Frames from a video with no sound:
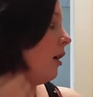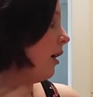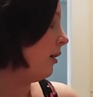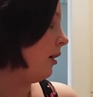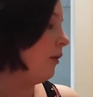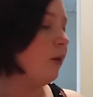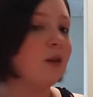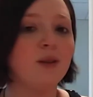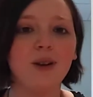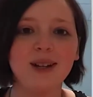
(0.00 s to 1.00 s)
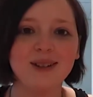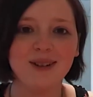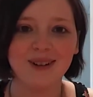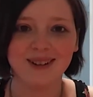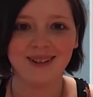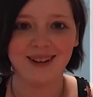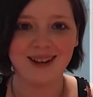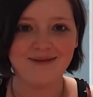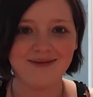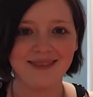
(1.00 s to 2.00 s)
And then after the delayed cord
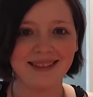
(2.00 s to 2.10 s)
clamp,